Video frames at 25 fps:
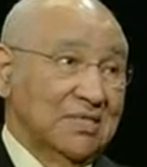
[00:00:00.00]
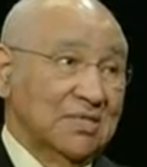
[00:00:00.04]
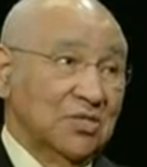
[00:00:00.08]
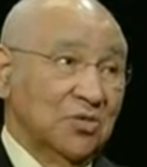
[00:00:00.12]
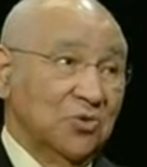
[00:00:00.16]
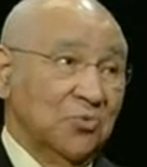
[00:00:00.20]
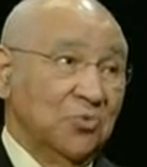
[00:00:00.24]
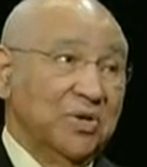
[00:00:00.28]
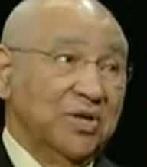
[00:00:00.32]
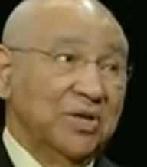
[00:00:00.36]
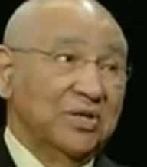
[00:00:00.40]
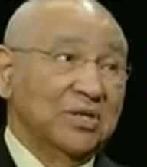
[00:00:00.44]

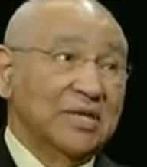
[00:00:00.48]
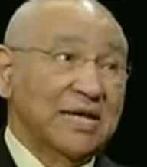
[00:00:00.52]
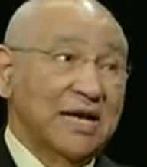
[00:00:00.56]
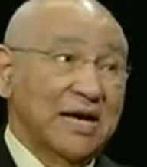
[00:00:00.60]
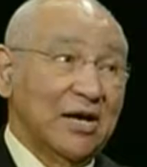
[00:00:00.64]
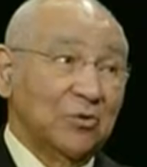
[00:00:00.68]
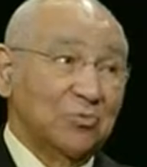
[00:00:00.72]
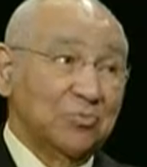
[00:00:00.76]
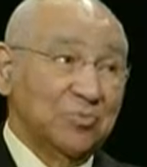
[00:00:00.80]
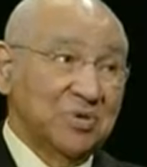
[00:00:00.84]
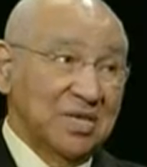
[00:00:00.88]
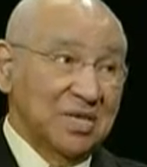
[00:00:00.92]
So we are
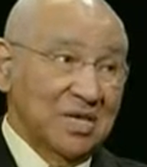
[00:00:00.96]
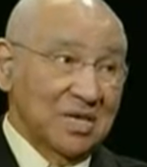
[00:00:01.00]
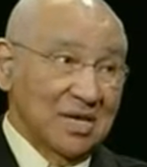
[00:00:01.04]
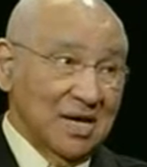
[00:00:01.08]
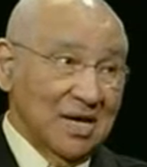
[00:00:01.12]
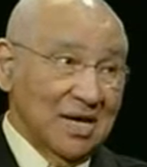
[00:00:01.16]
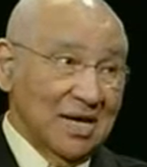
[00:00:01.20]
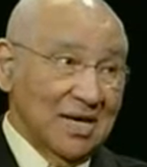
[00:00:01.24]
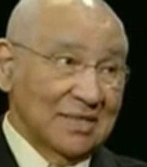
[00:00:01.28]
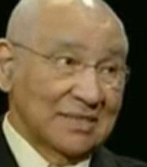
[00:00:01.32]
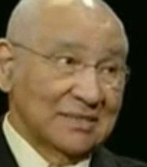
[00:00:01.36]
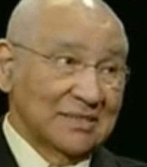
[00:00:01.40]
now
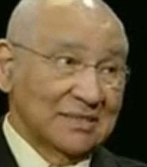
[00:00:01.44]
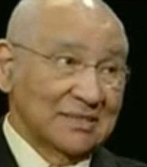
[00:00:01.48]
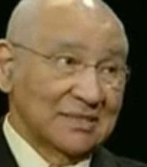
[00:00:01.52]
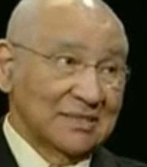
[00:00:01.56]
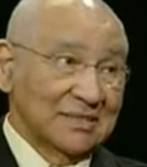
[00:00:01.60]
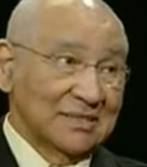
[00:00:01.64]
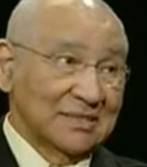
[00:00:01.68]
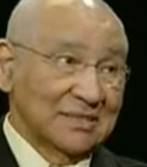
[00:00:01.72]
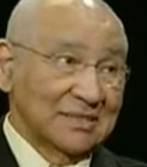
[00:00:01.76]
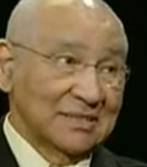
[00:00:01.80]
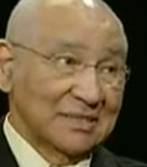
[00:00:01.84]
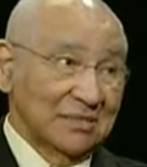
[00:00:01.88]

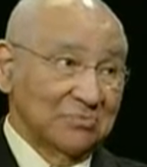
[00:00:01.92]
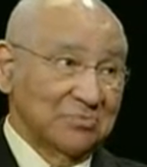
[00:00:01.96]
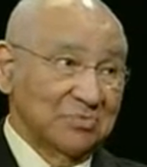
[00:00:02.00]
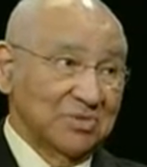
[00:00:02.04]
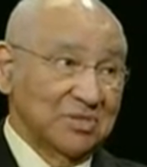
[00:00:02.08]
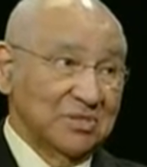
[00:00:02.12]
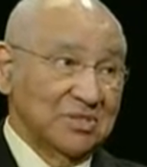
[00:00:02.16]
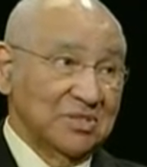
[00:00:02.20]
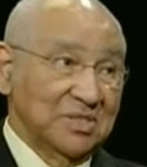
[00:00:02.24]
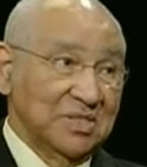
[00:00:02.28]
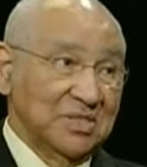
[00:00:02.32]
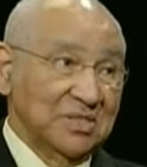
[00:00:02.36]
beyond
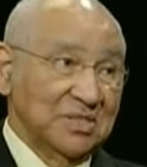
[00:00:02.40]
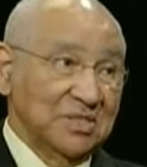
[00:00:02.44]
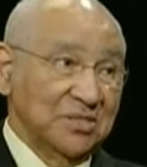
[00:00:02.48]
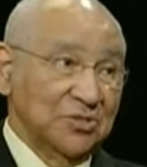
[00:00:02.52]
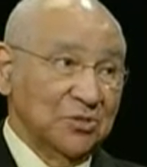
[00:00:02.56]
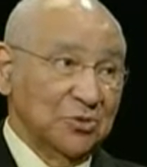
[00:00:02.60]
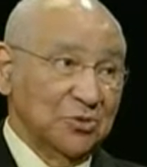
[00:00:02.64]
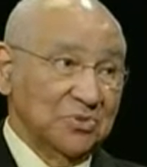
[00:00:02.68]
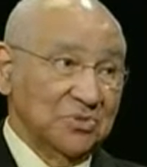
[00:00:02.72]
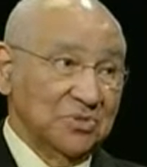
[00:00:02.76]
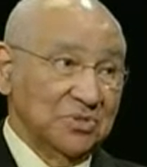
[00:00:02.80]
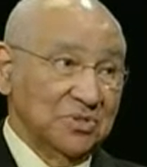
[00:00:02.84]
some of the things
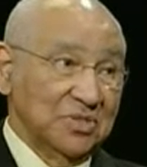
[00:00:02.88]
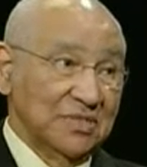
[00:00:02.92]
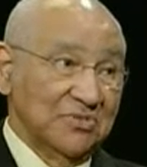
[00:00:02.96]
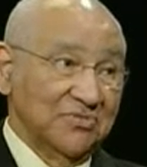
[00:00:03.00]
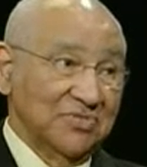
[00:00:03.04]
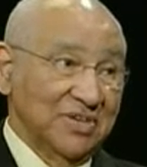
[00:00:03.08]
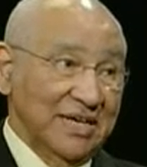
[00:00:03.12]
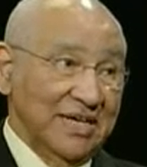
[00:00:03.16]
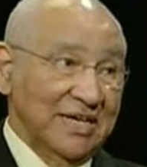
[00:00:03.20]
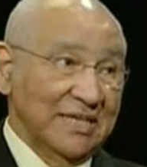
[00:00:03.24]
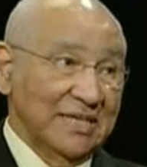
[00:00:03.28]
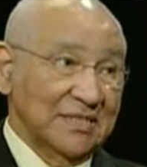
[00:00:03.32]
that used to
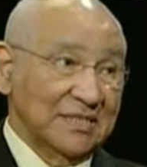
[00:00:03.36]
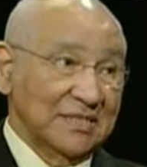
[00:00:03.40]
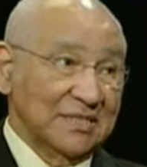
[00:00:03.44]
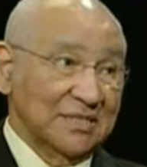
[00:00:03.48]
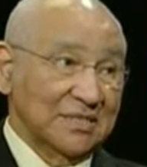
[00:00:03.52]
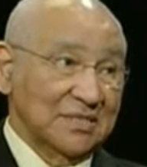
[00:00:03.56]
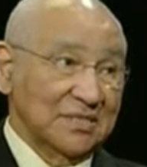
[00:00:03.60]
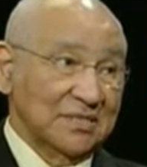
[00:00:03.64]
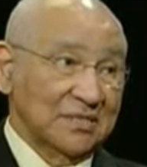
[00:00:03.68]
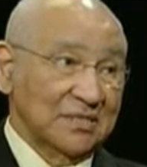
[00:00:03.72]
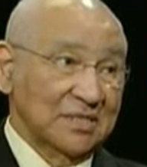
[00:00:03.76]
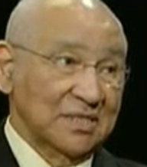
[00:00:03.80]
divide
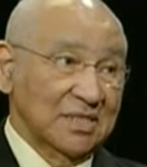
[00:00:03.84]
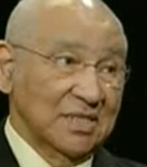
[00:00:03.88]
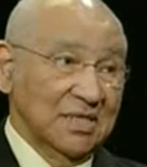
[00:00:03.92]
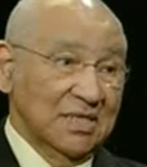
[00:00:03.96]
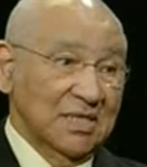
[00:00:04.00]
us.